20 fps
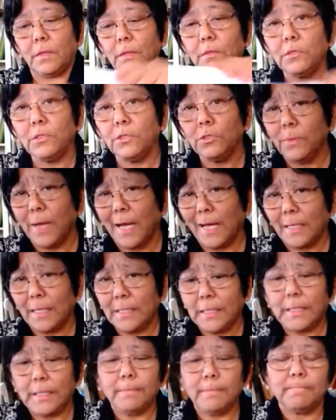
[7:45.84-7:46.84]

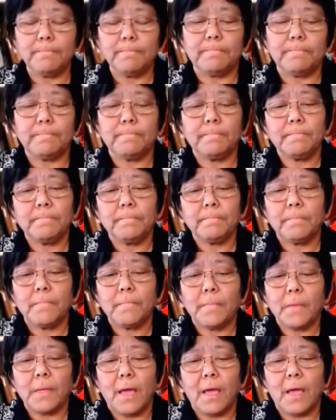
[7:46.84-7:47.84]
duality.
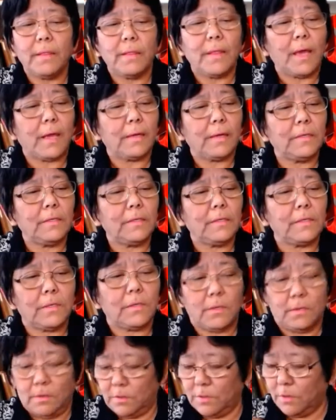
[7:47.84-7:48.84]
And that is,
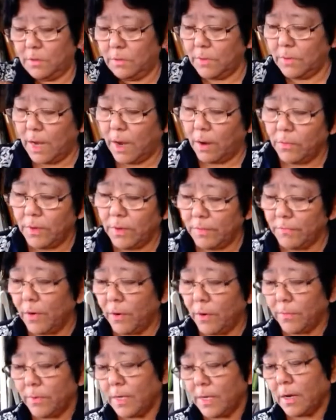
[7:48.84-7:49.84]
so now we've
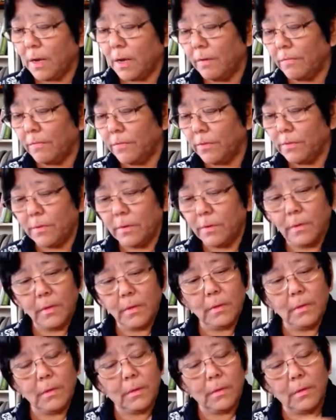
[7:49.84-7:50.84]
already covered
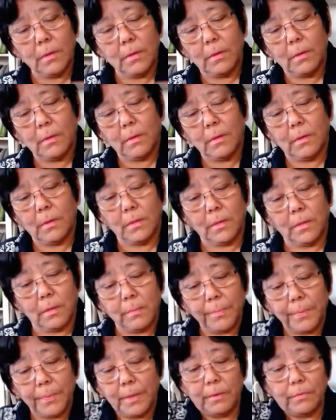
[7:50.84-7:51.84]
a little
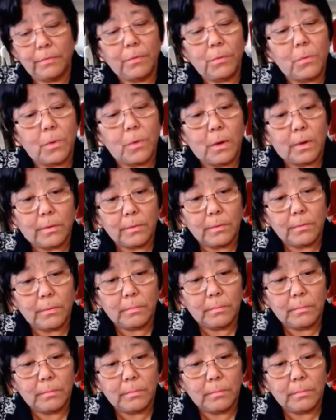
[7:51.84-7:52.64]
bit of the water.